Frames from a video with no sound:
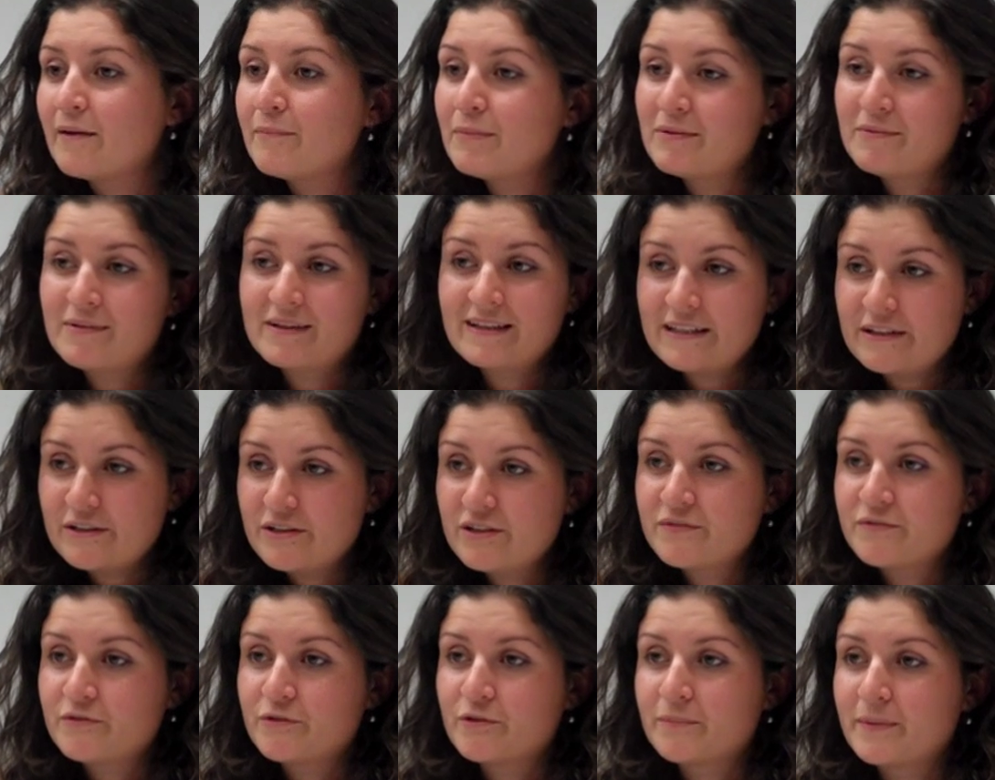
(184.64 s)
be really
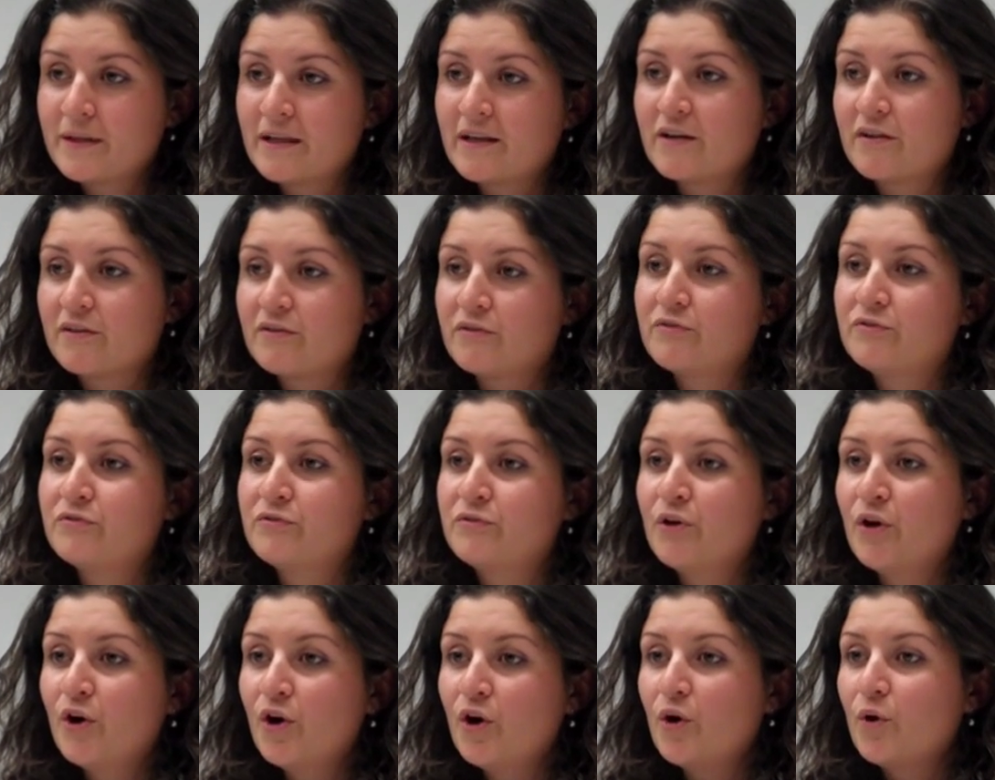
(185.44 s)
useful,
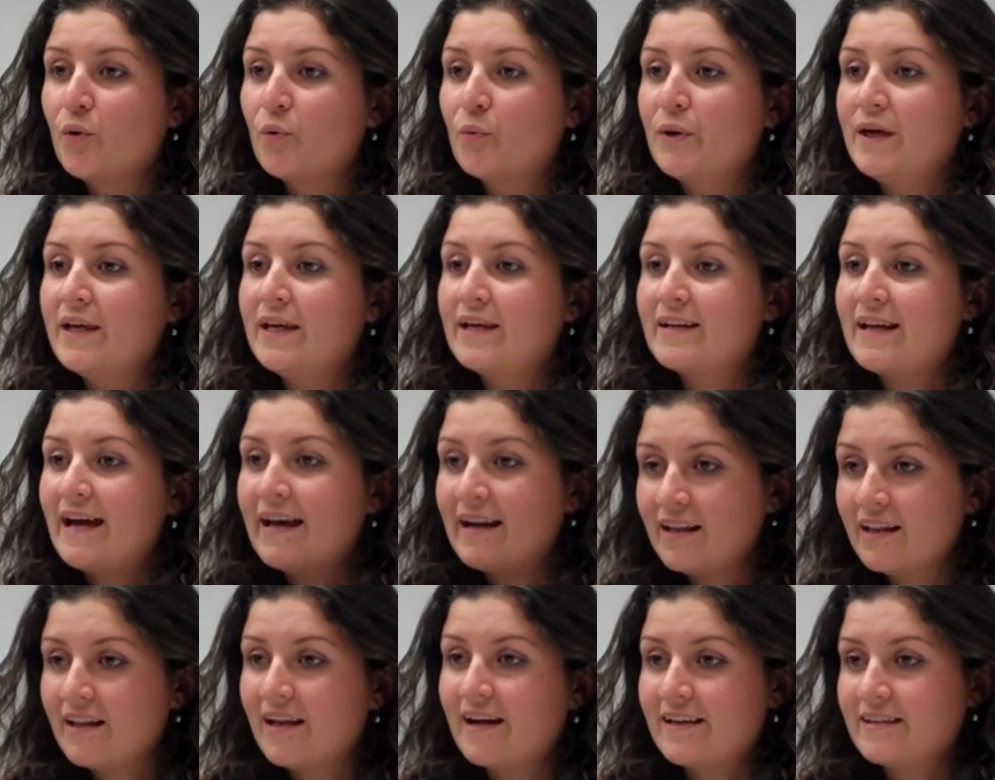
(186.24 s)
because we can
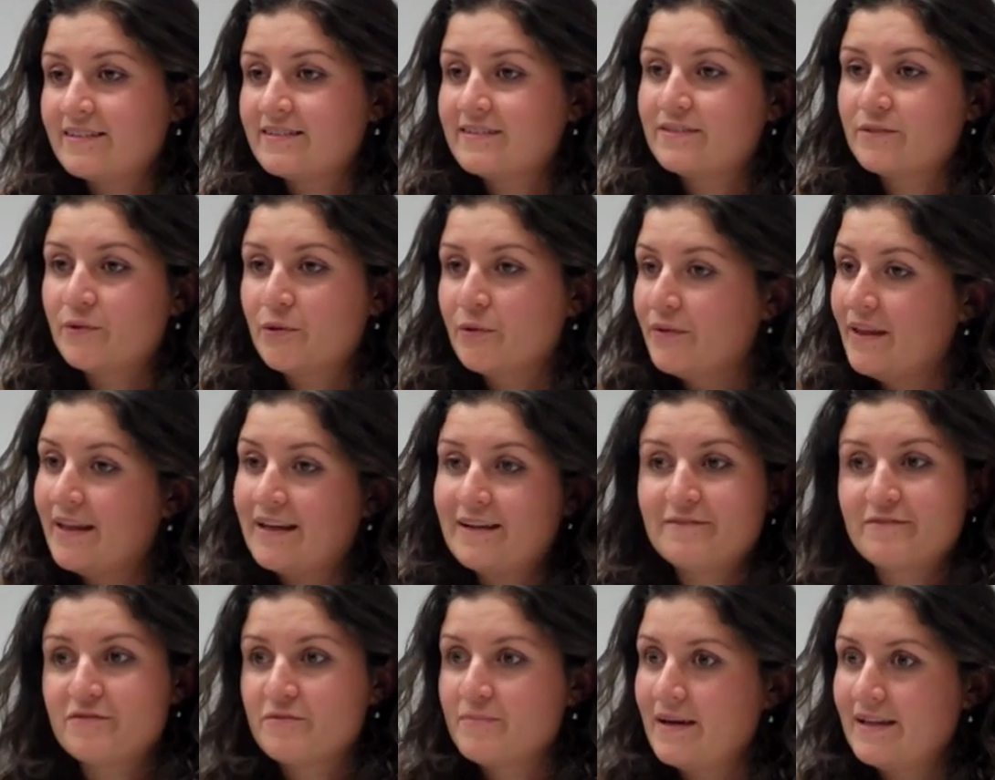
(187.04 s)
analyse all
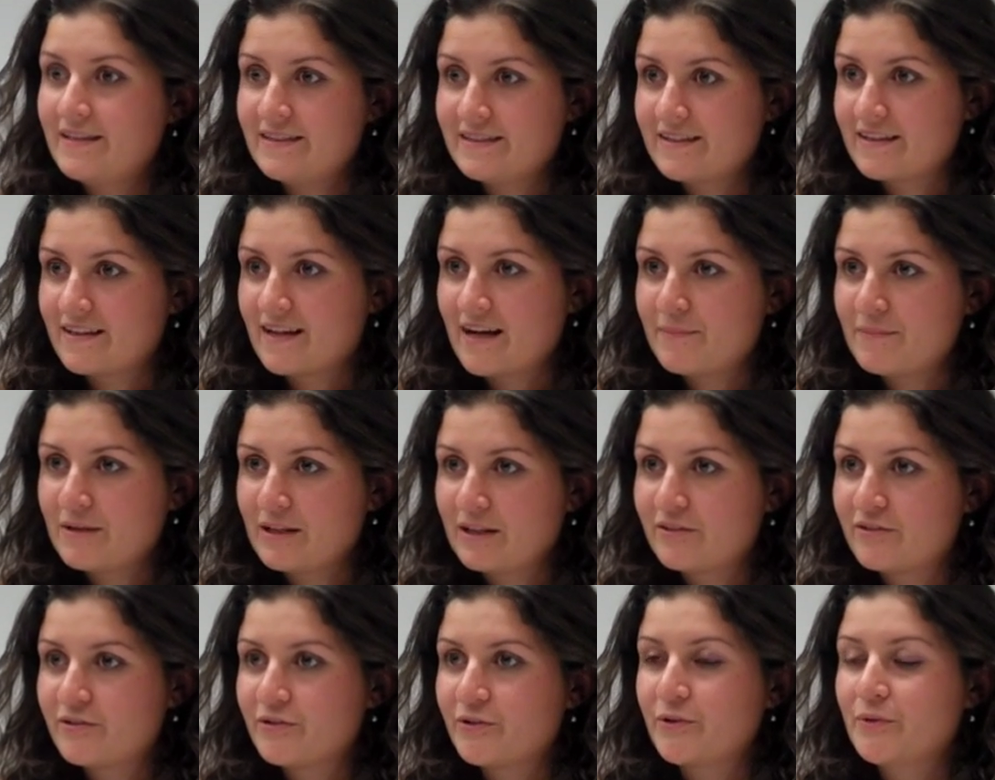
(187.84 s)
that information coming
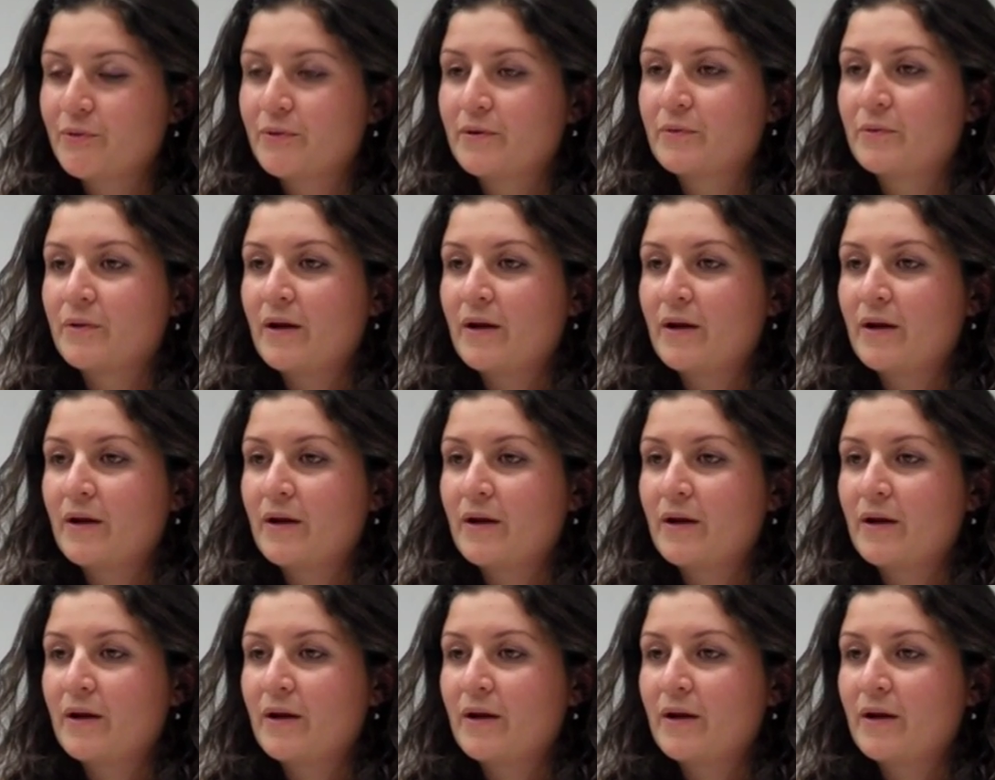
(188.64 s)
through,